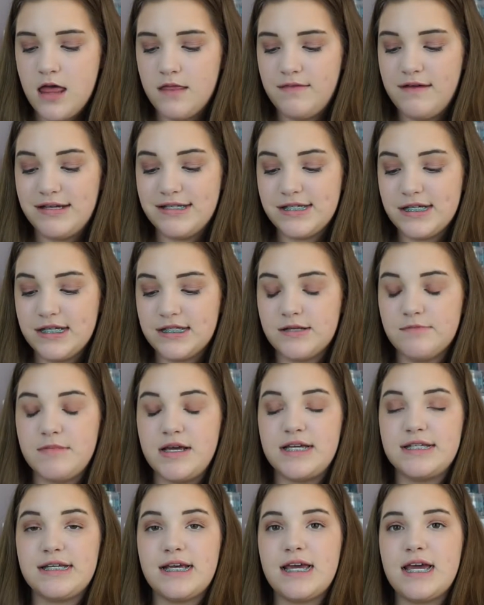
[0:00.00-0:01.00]
this is
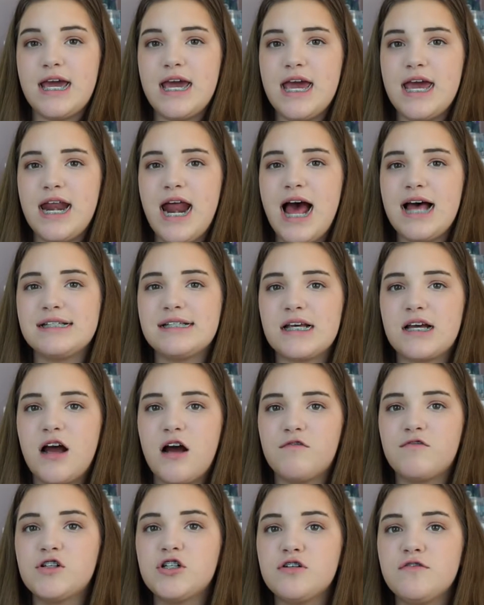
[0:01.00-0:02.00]
amazing. It has the
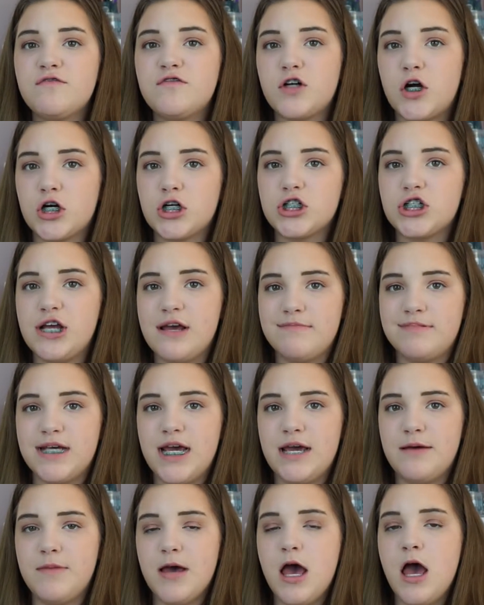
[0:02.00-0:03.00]
Covergirl Tarte Shape
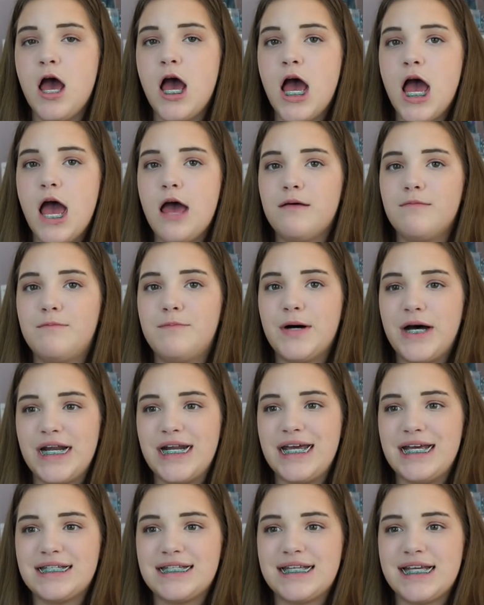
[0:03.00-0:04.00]
Tape,
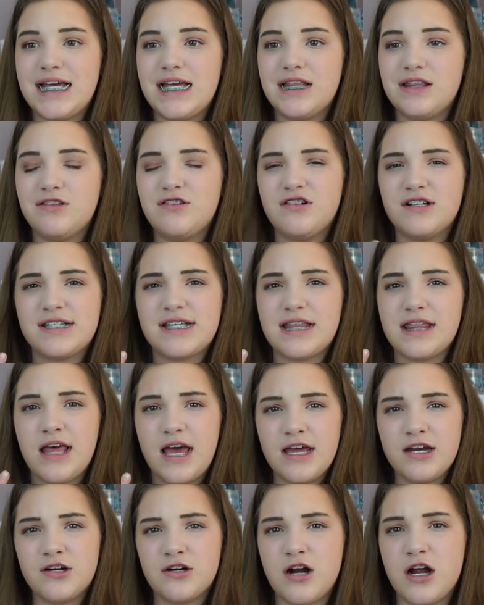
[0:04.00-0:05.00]
but it looks
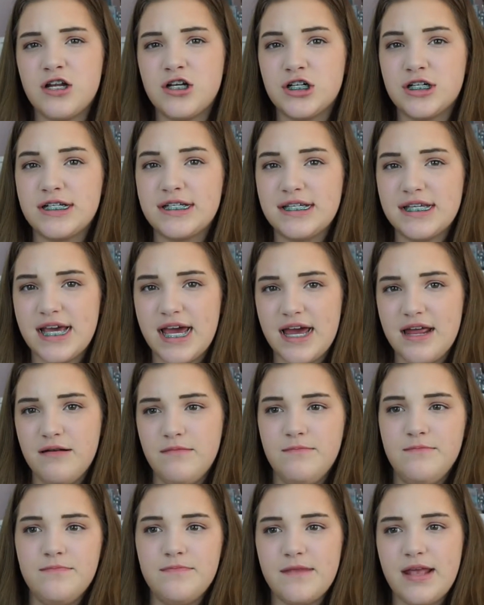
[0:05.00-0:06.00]
lighter on your
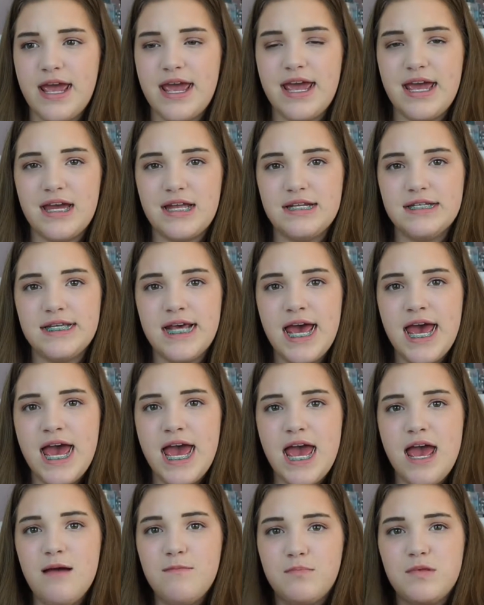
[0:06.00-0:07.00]
skin, and
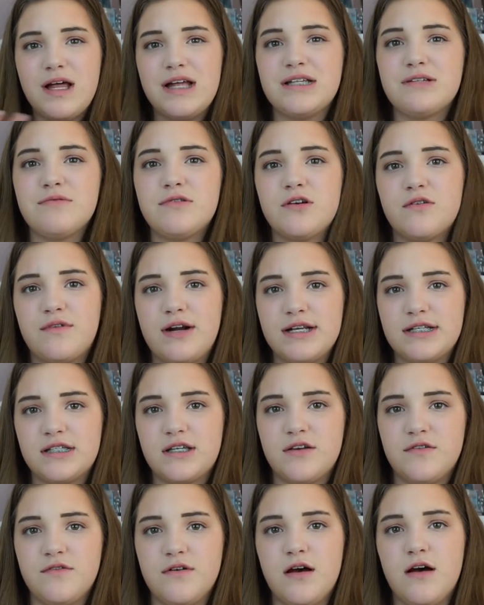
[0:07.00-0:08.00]
it blends with the
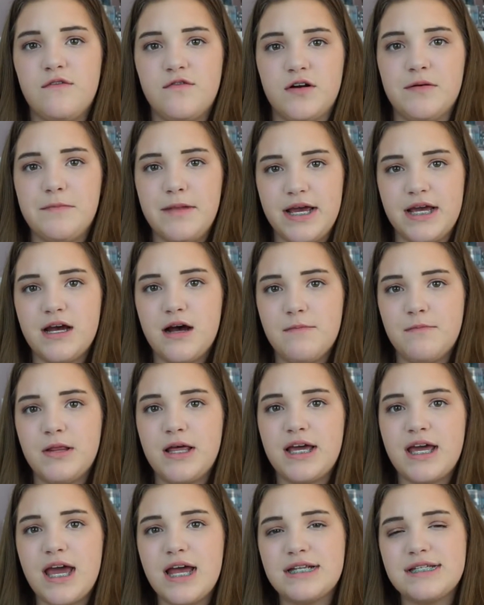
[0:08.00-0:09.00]
rest of your makeup.
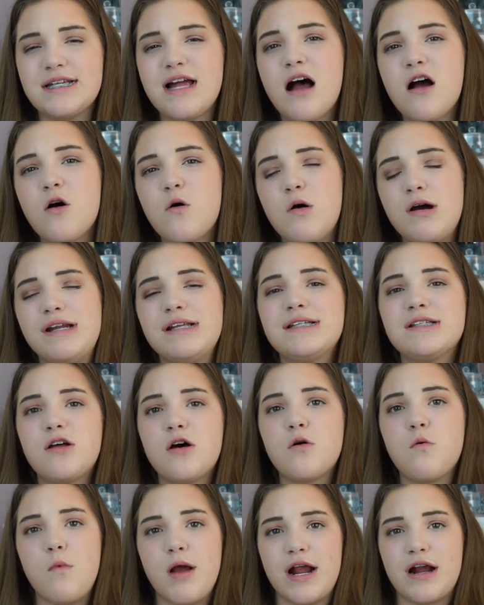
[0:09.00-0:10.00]
Like, it's not quite as
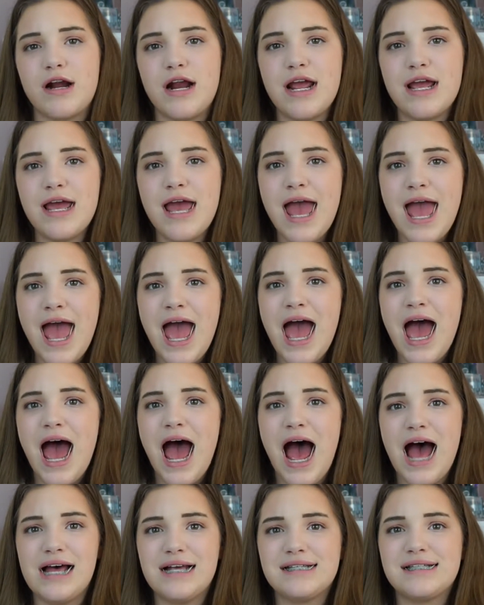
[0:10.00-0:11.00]
long wearing
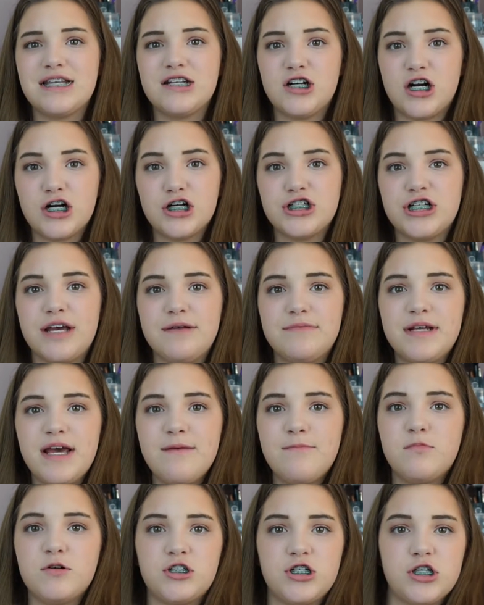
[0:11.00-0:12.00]
as the Tarte Shape
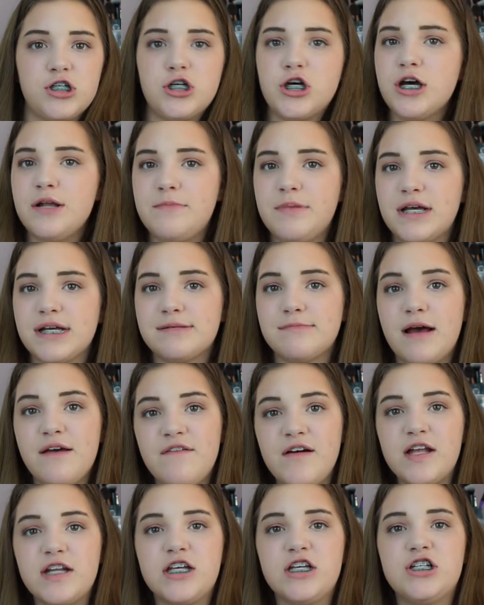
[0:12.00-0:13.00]
Tape, which is good because my
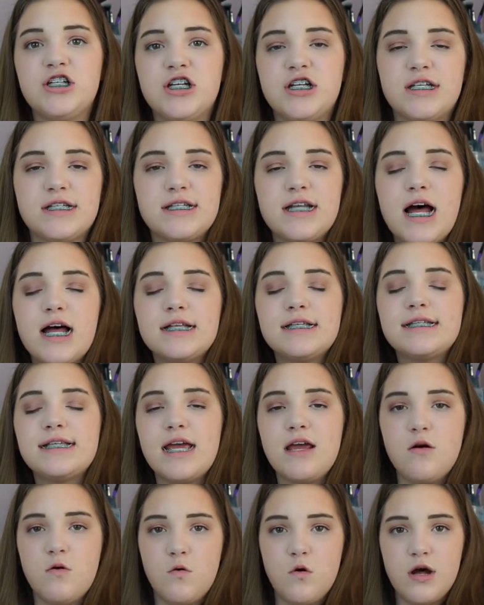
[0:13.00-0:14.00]
foundation does not
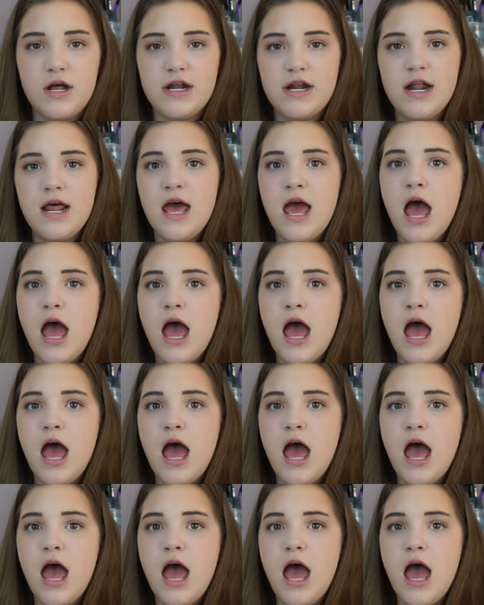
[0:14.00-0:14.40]
stay on